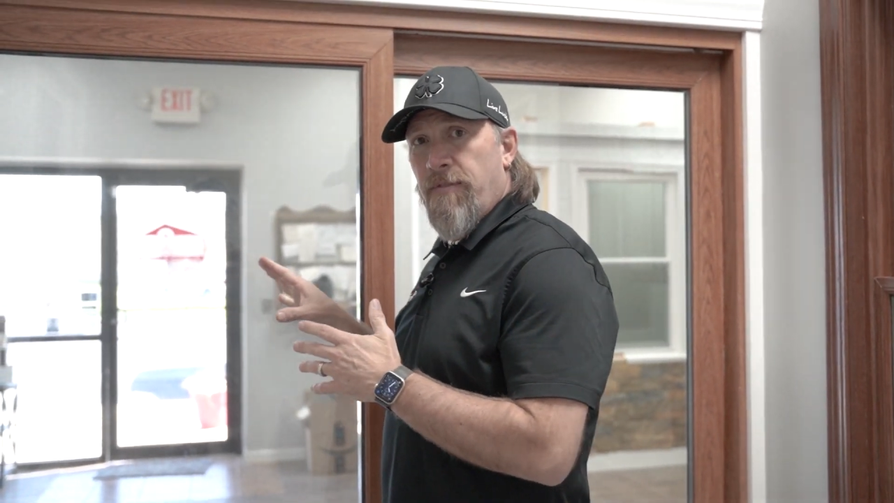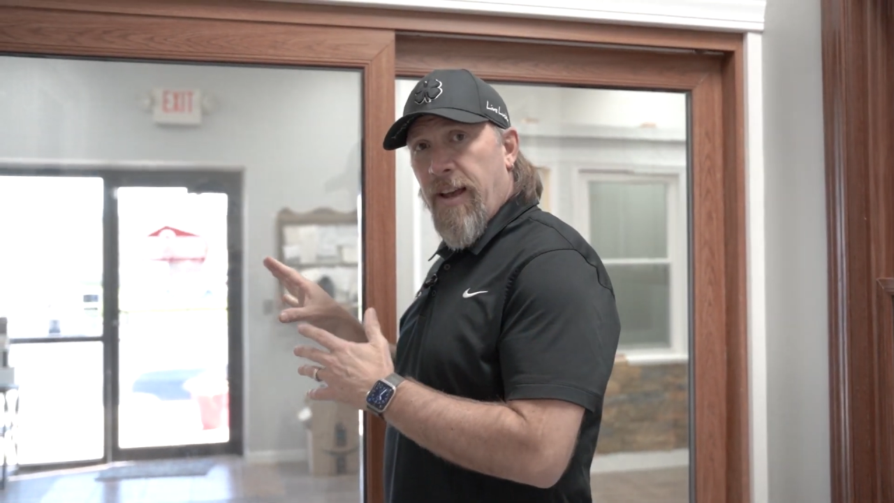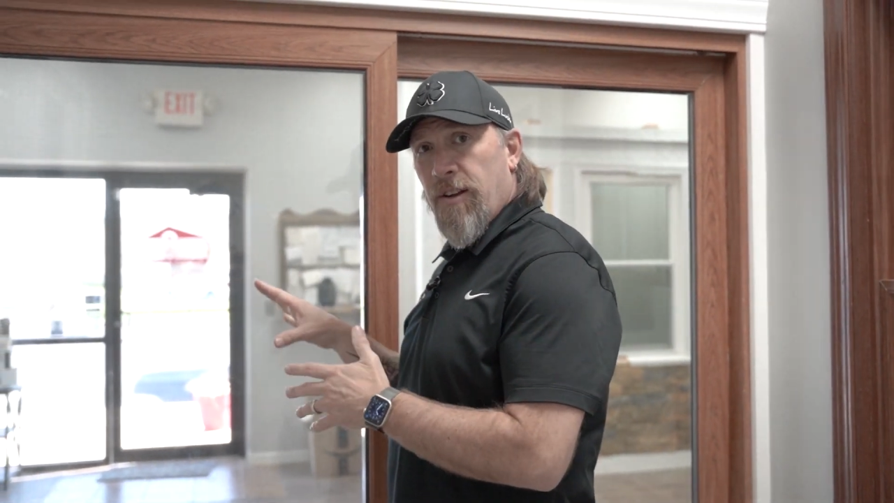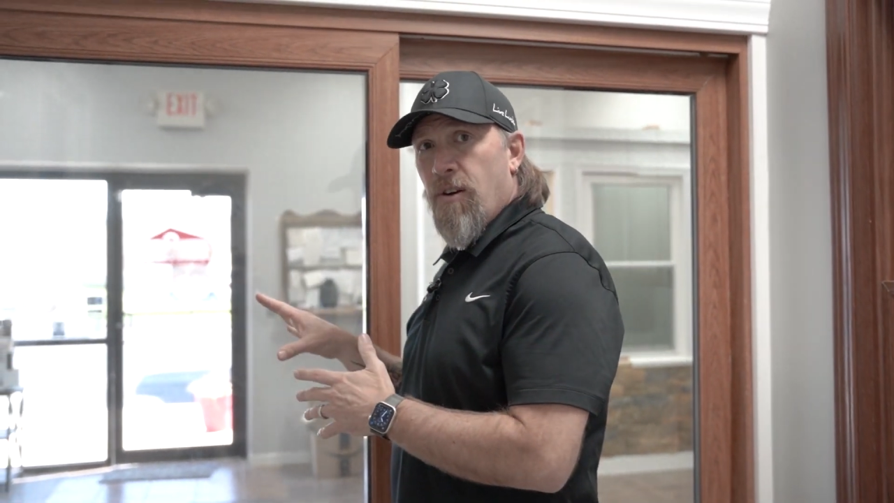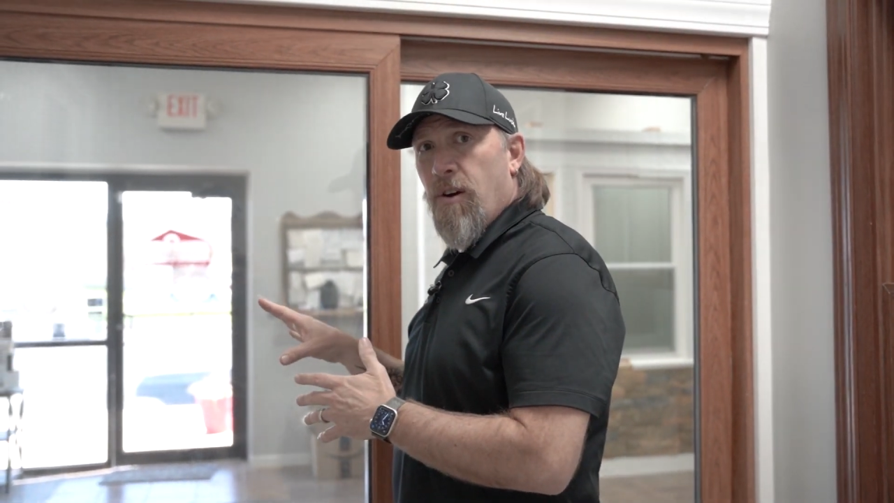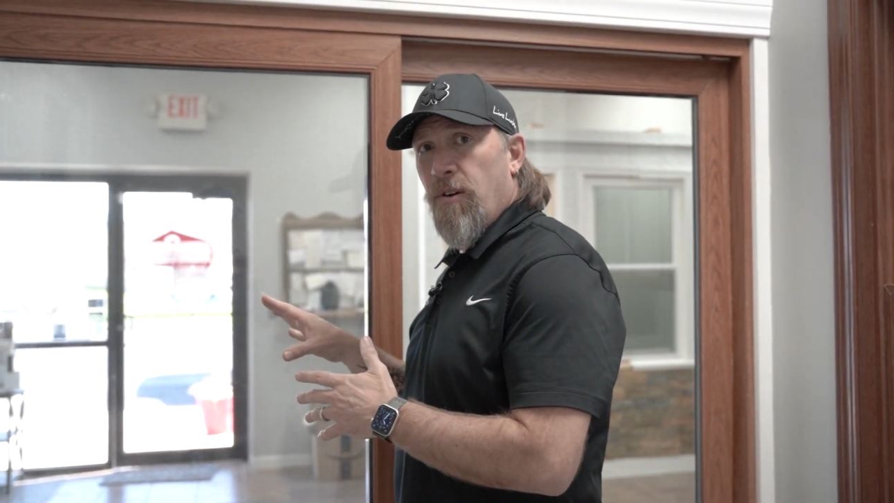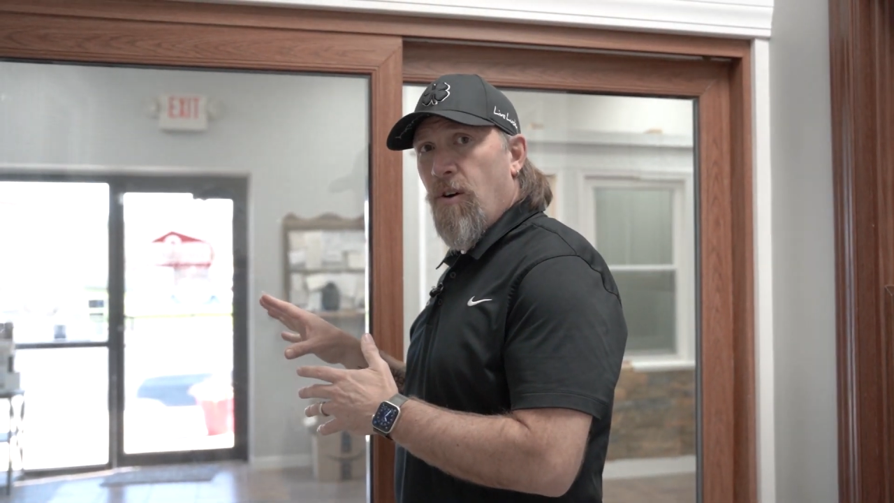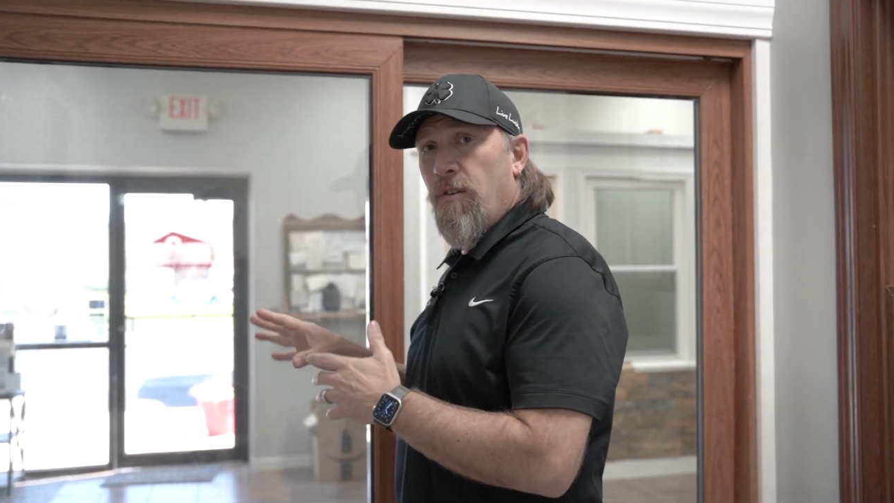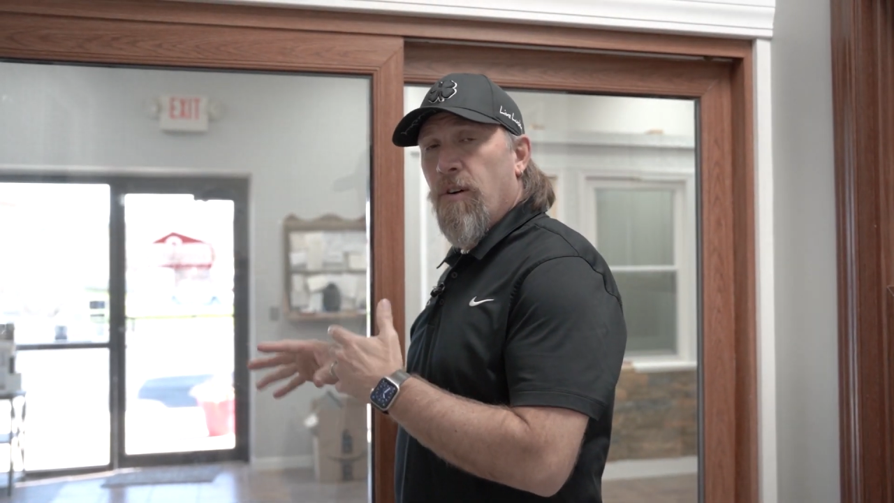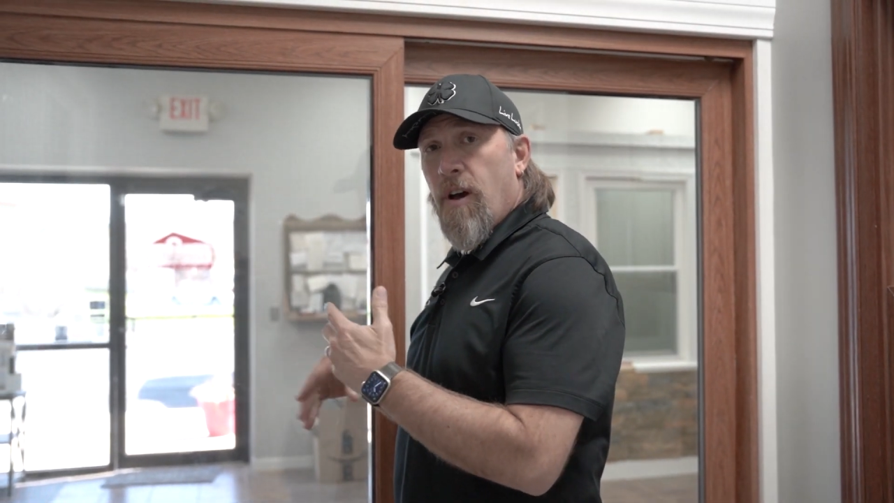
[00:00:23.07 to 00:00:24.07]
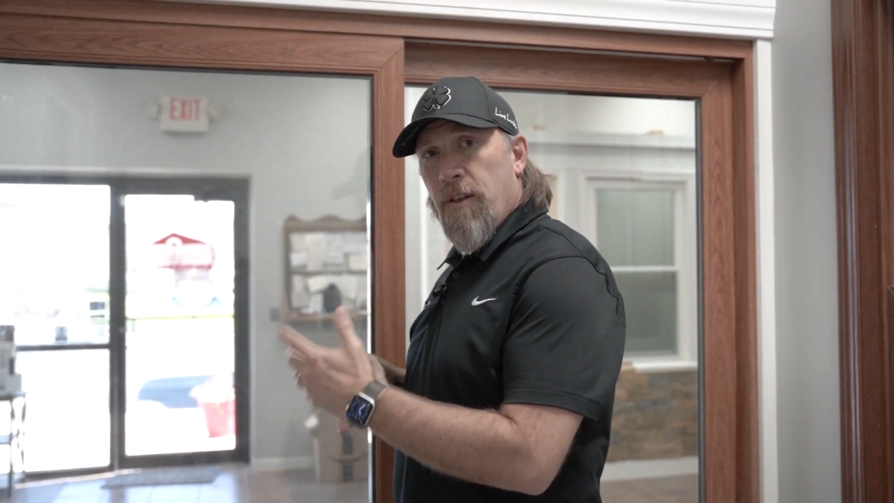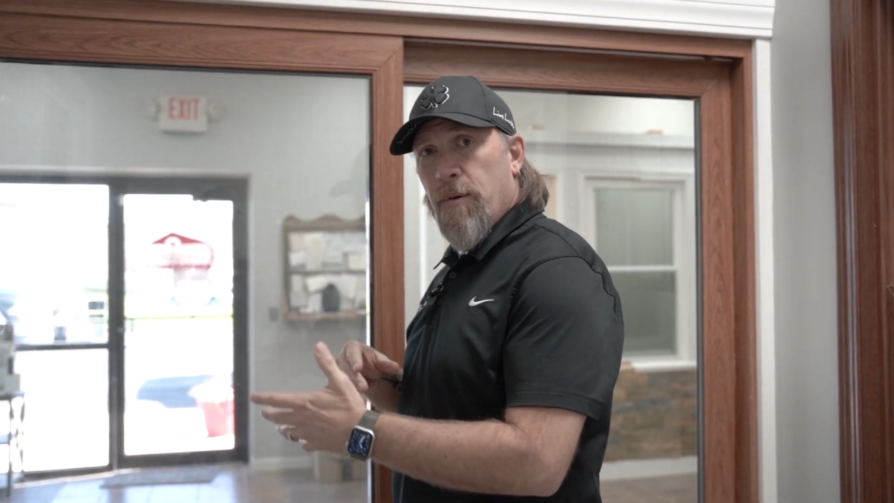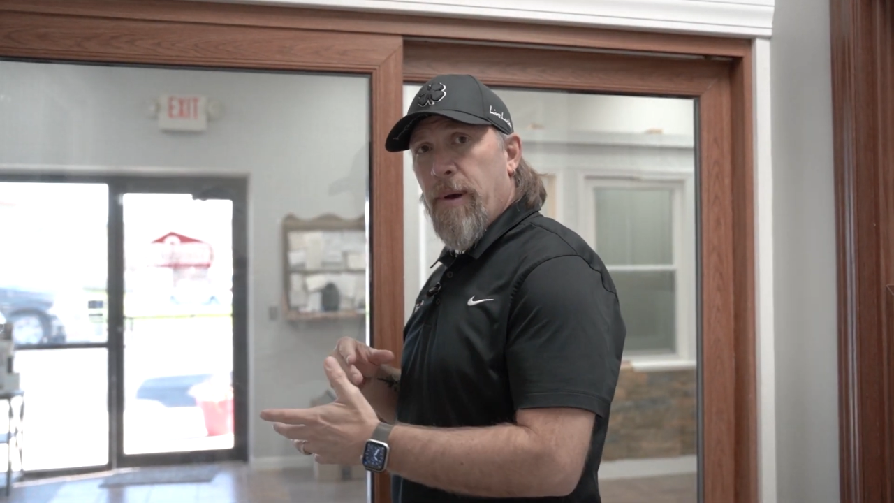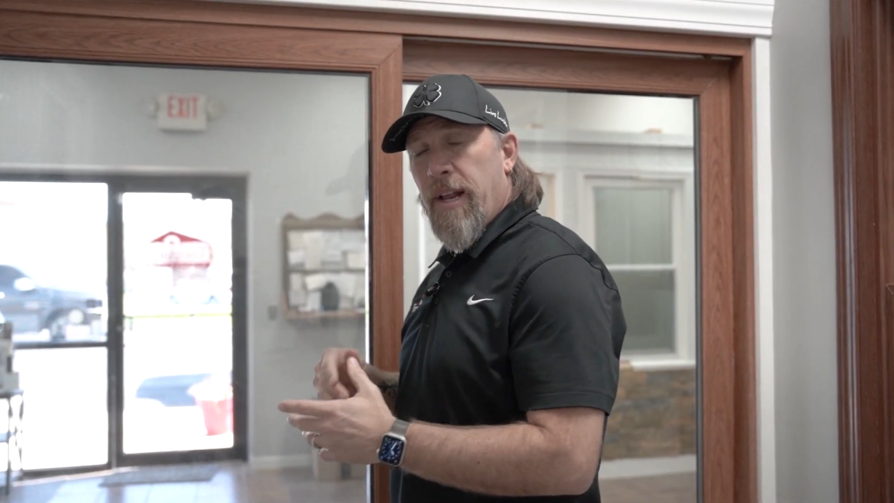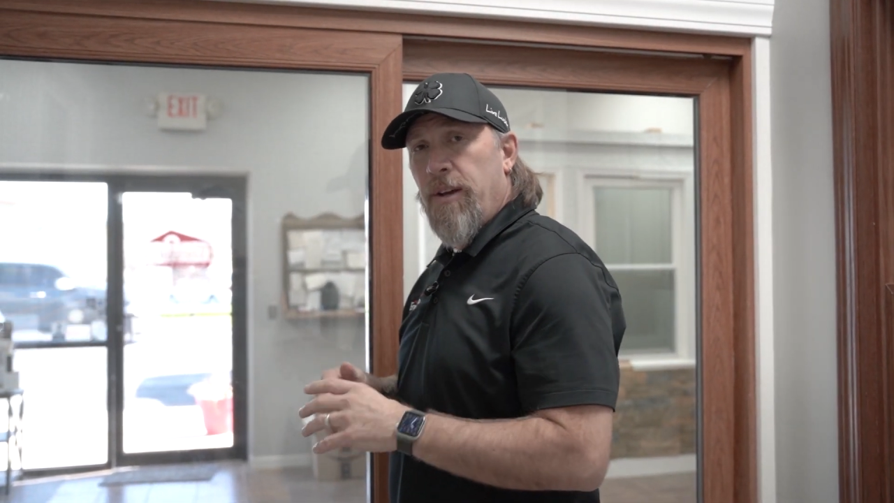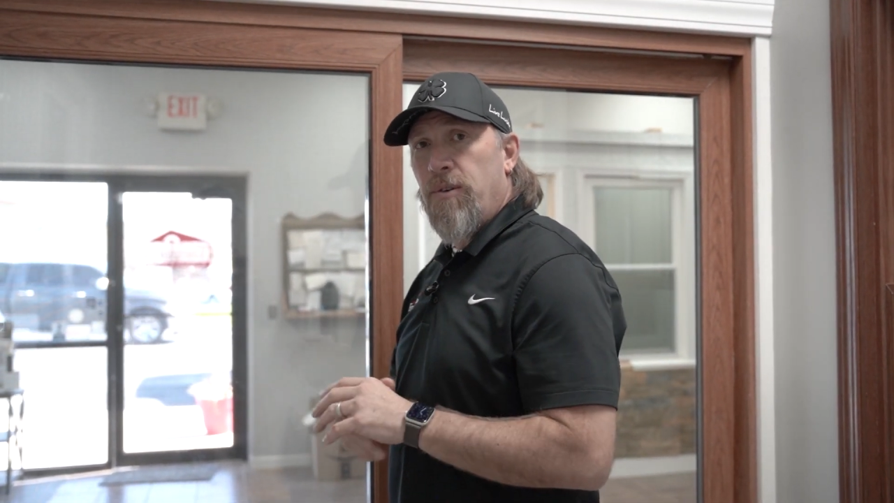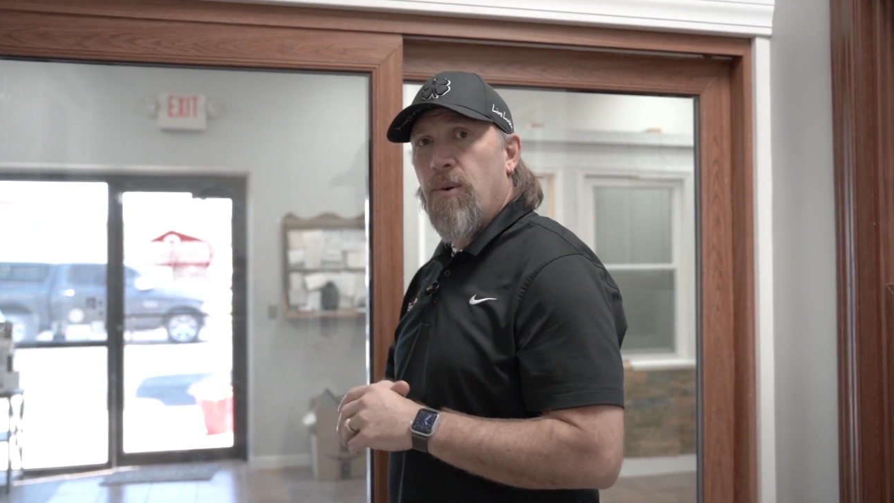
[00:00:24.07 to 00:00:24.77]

Vanguard over other patio